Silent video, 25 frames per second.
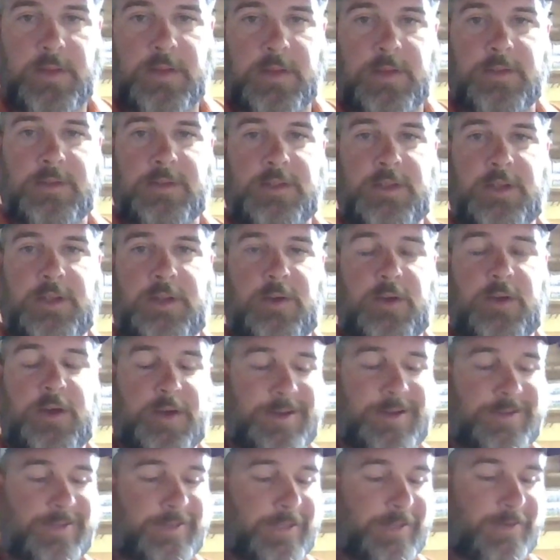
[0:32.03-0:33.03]
So
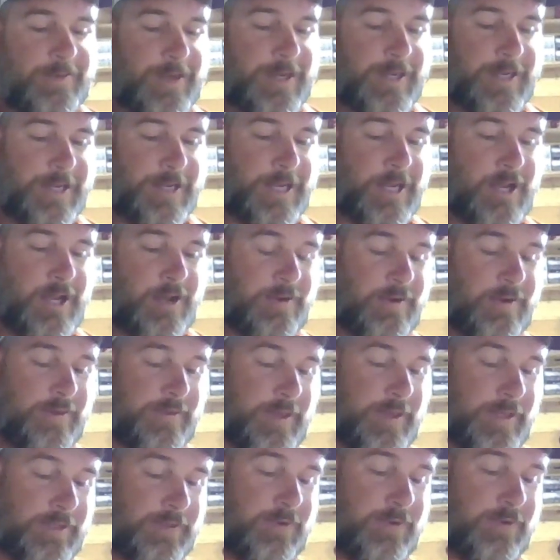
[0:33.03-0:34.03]
honestly, right now,
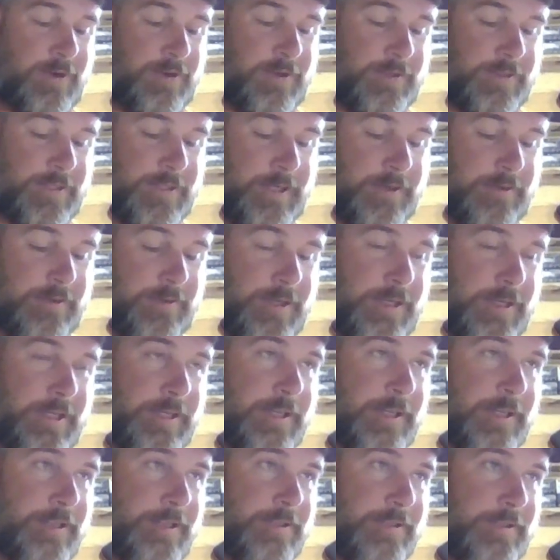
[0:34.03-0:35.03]
as far as like
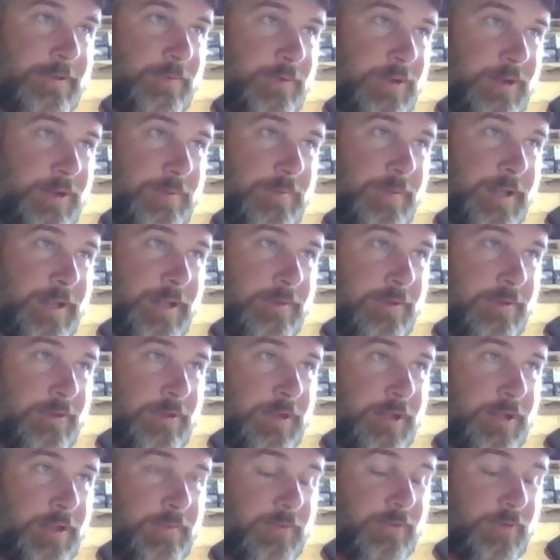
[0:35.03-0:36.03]
grittiness and what I'm like
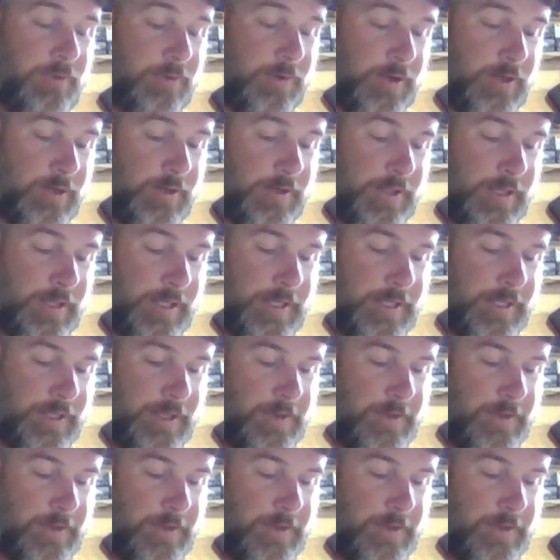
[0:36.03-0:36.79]
looking for, like